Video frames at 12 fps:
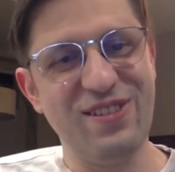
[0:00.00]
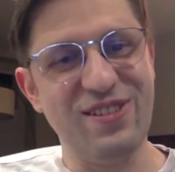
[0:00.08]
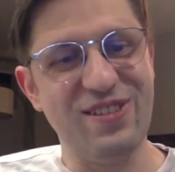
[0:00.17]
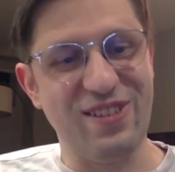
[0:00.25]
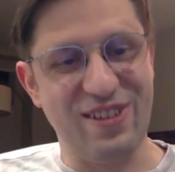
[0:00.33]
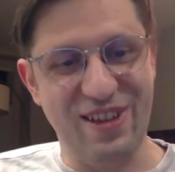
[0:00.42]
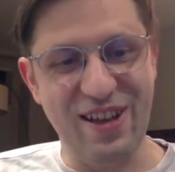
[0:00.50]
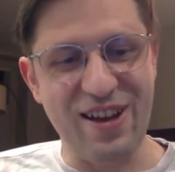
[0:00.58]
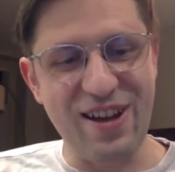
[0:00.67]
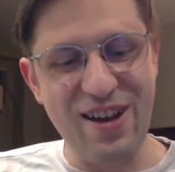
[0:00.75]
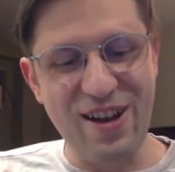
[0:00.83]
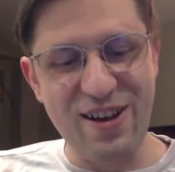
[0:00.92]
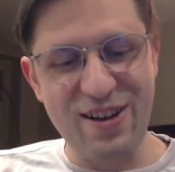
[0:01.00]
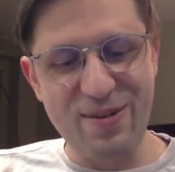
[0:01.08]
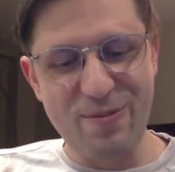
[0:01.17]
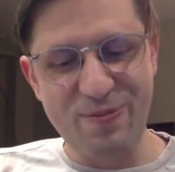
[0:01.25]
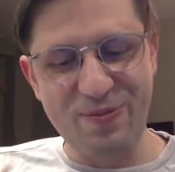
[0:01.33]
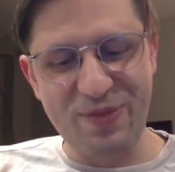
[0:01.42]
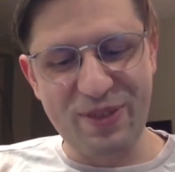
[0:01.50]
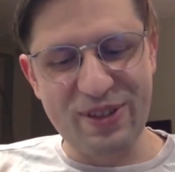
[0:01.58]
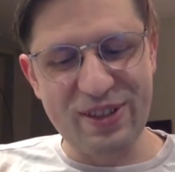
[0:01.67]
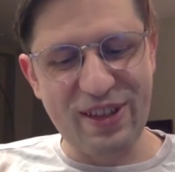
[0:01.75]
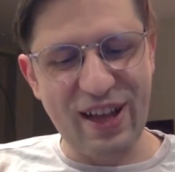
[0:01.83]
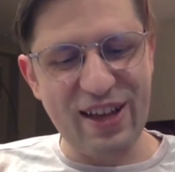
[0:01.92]
Yeah,
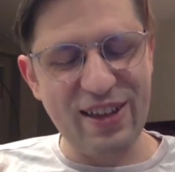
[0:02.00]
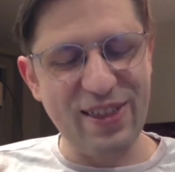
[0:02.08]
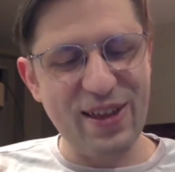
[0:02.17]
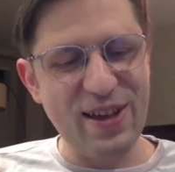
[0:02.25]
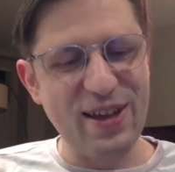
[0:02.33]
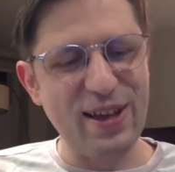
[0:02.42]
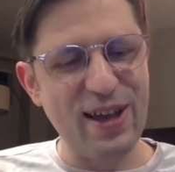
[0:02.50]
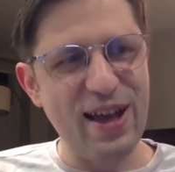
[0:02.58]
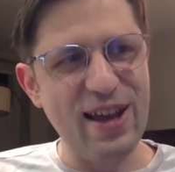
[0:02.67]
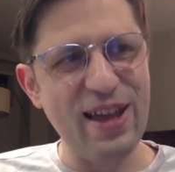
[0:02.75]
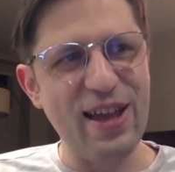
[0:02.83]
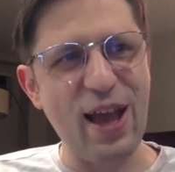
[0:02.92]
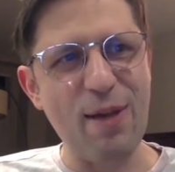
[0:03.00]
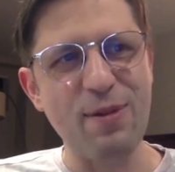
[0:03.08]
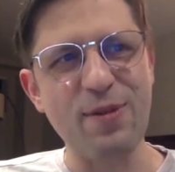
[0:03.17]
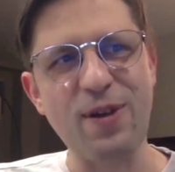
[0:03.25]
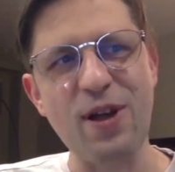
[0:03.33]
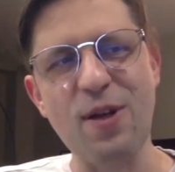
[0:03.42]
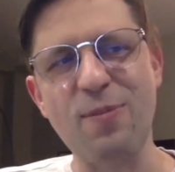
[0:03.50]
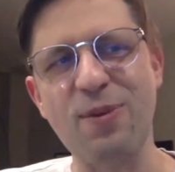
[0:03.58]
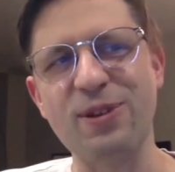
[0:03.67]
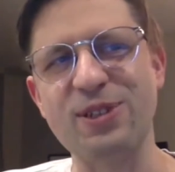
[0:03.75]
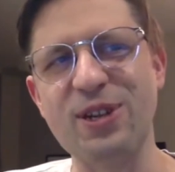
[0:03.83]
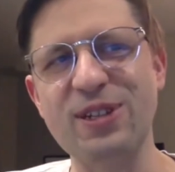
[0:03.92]
I think any game developer
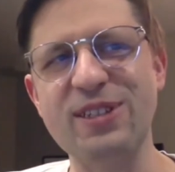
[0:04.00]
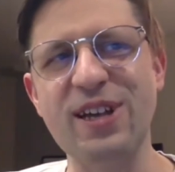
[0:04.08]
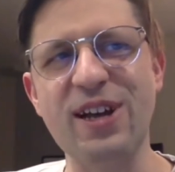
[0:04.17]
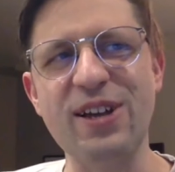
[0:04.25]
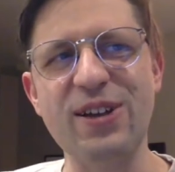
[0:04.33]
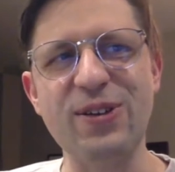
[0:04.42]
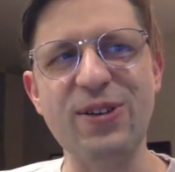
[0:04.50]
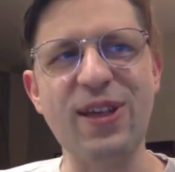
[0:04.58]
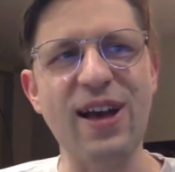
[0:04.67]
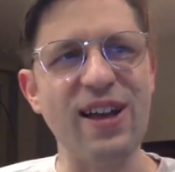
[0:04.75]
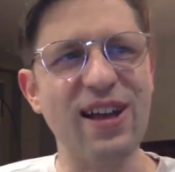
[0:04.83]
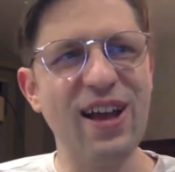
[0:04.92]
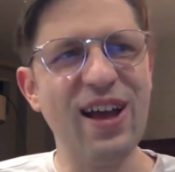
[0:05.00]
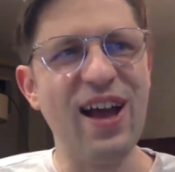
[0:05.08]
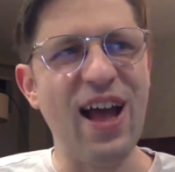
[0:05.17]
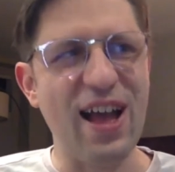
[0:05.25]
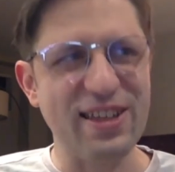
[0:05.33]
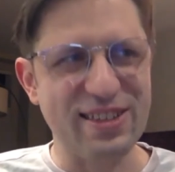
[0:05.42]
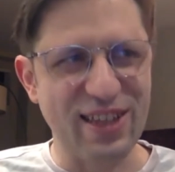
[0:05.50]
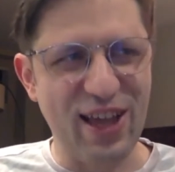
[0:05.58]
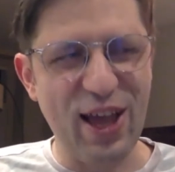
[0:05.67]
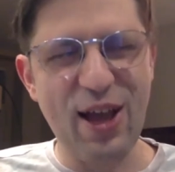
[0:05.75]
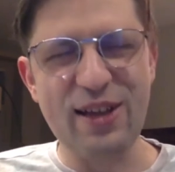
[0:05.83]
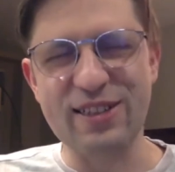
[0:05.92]
is going to tell you that as
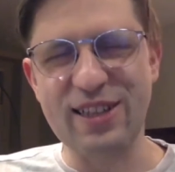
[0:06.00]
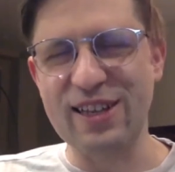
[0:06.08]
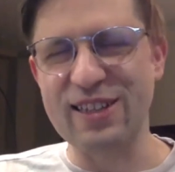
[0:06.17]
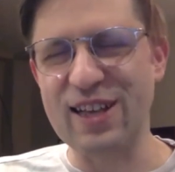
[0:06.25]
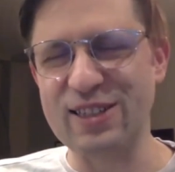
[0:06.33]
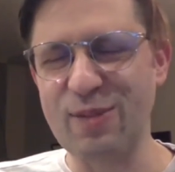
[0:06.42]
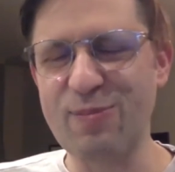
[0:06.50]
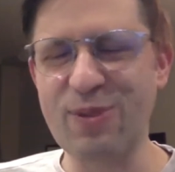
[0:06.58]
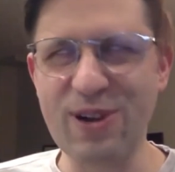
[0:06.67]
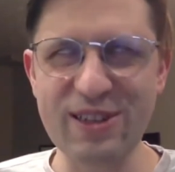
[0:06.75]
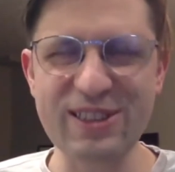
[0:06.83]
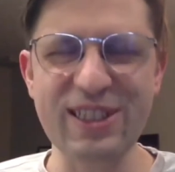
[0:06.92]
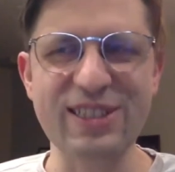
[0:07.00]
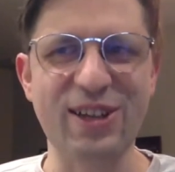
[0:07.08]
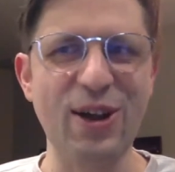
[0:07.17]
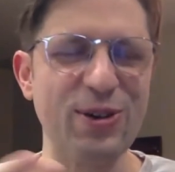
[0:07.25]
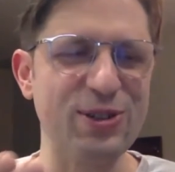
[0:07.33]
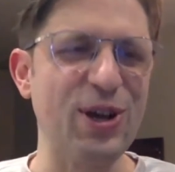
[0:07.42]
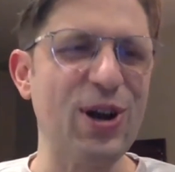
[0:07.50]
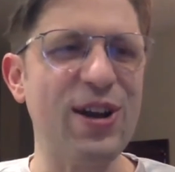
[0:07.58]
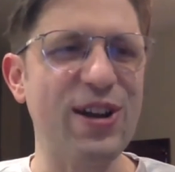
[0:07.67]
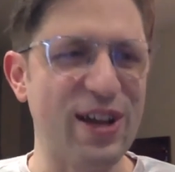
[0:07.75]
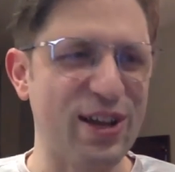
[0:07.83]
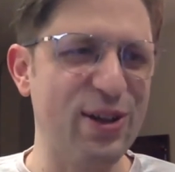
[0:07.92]
the process goes on,
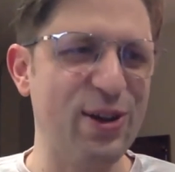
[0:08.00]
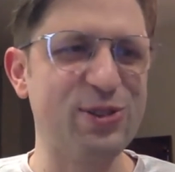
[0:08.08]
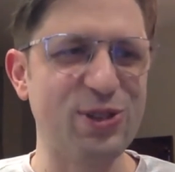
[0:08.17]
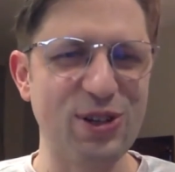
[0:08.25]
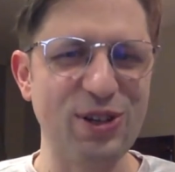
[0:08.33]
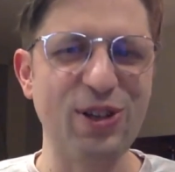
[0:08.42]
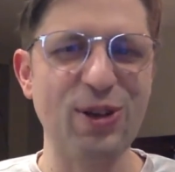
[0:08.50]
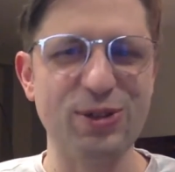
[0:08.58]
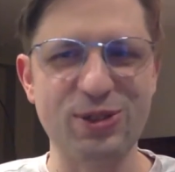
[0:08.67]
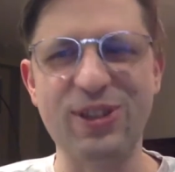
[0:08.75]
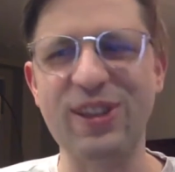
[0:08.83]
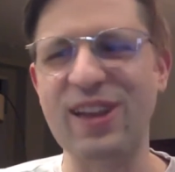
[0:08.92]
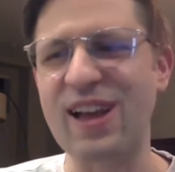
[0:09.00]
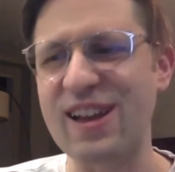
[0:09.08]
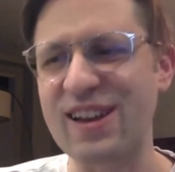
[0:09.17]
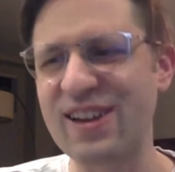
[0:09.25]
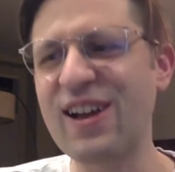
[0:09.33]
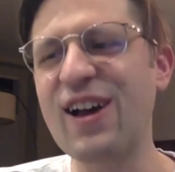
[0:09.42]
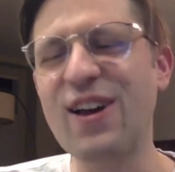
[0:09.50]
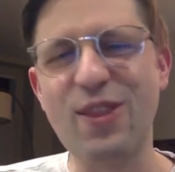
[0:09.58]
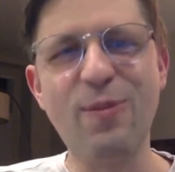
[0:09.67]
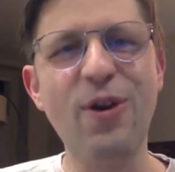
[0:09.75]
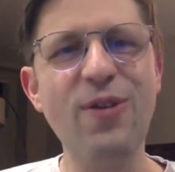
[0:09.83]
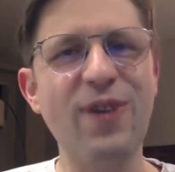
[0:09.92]
they get closer and closer to the end. The
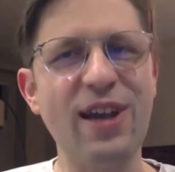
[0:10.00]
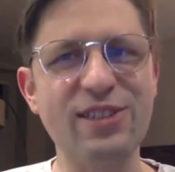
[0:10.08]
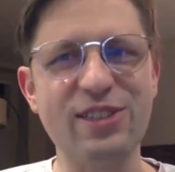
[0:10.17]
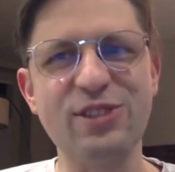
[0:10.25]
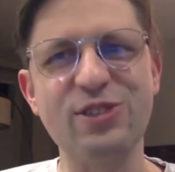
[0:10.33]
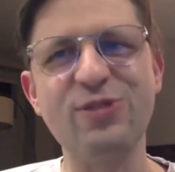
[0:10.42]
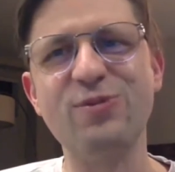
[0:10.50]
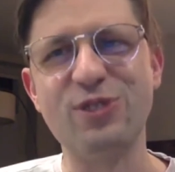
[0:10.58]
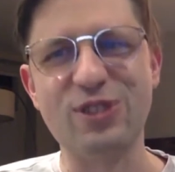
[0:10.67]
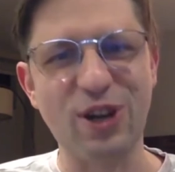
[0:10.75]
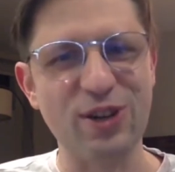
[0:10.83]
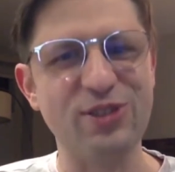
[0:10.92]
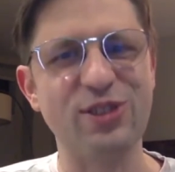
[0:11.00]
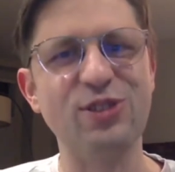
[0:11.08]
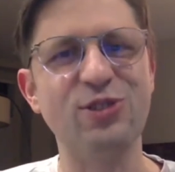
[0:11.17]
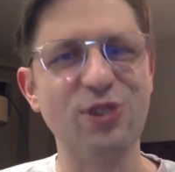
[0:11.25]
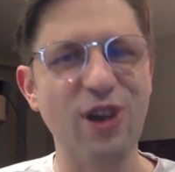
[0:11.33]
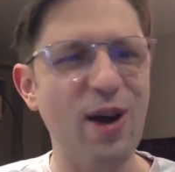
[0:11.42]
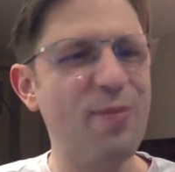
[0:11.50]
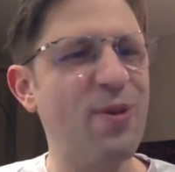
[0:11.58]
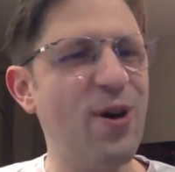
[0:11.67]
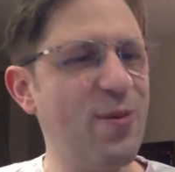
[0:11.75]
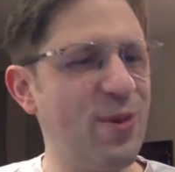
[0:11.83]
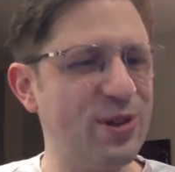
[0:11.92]
motivation starts to drop
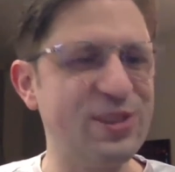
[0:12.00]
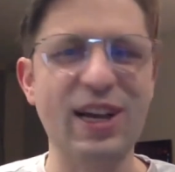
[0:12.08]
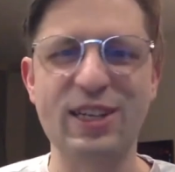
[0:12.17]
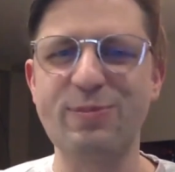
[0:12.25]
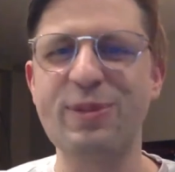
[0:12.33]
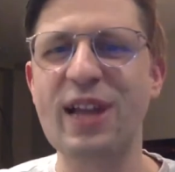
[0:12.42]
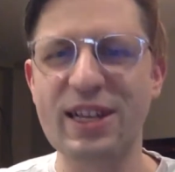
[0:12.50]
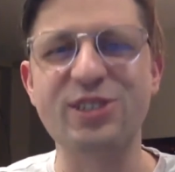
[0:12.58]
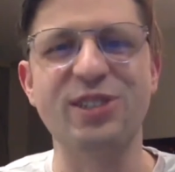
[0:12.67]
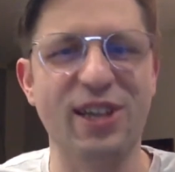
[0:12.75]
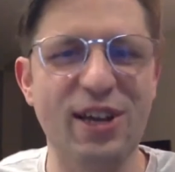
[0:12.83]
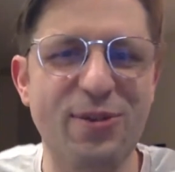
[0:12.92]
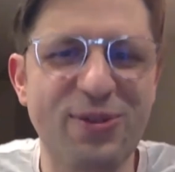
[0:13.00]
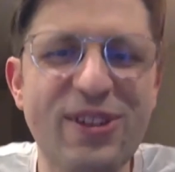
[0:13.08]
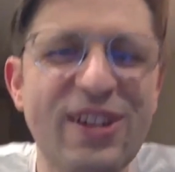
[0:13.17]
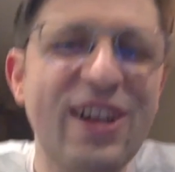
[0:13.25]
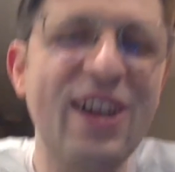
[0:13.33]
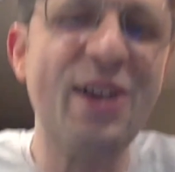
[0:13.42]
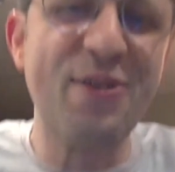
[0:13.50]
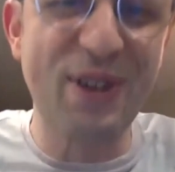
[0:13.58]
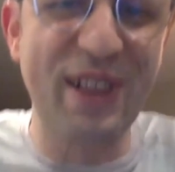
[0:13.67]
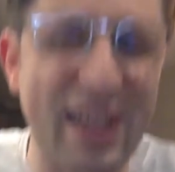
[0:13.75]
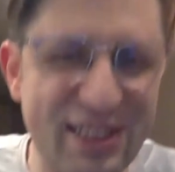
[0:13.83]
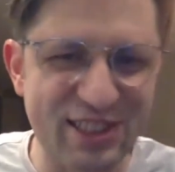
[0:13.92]
almost exponentially in
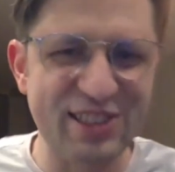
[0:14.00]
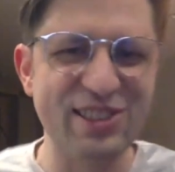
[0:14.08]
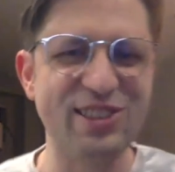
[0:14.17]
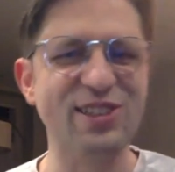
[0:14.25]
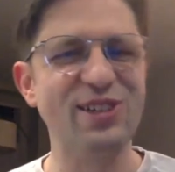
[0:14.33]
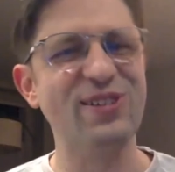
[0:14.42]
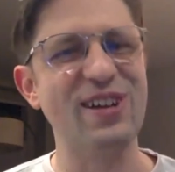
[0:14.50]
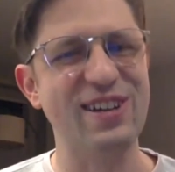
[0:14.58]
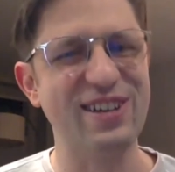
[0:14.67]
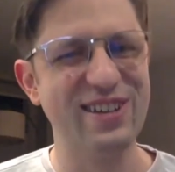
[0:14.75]
relation to